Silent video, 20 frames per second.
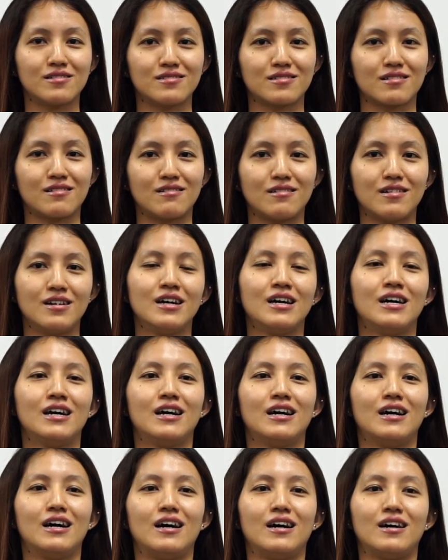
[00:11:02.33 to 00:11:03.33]
So
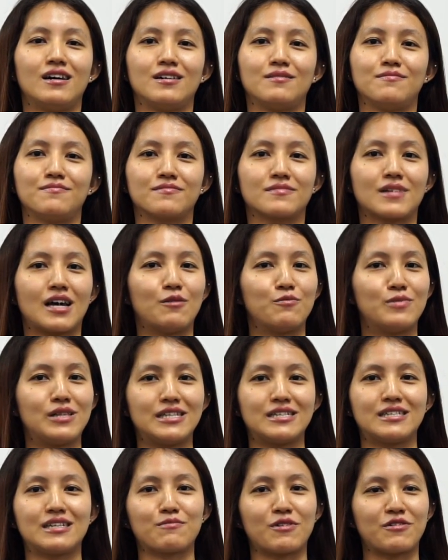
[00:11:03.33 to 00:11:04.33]
I'll be
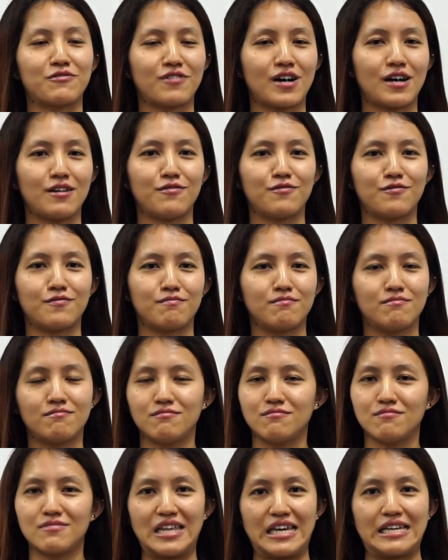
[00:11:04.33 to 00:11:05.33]
listing my 5
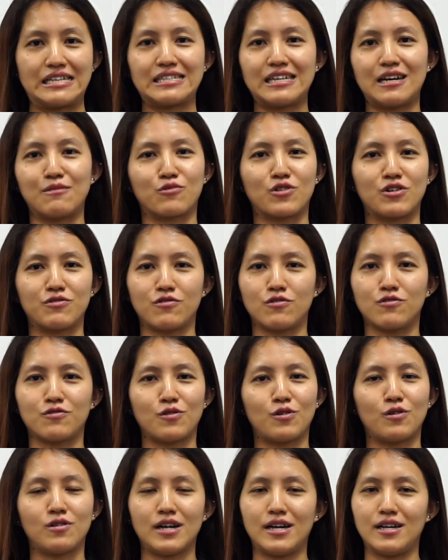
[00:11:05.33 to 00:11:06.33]
things that I'm grateful
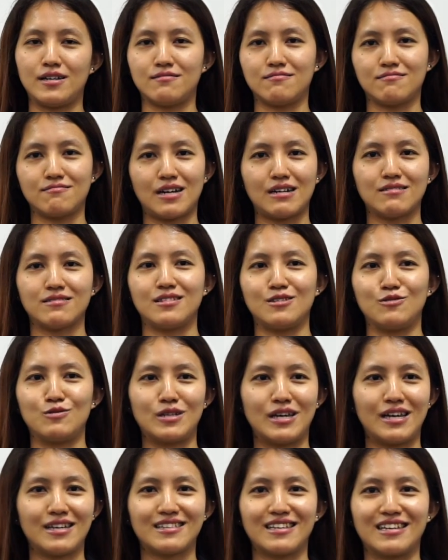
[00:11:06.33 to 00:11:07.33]
for, and I'll see you
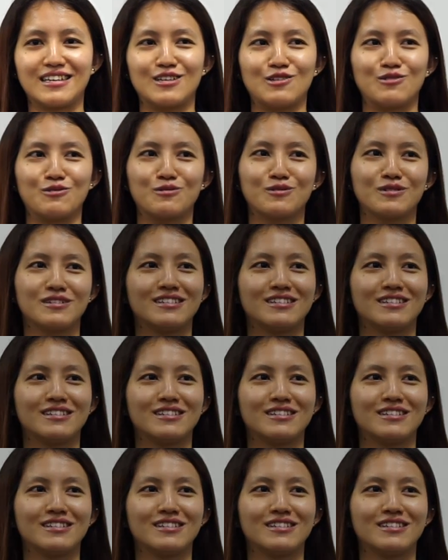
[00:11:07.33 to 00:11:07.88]
there. Thank you.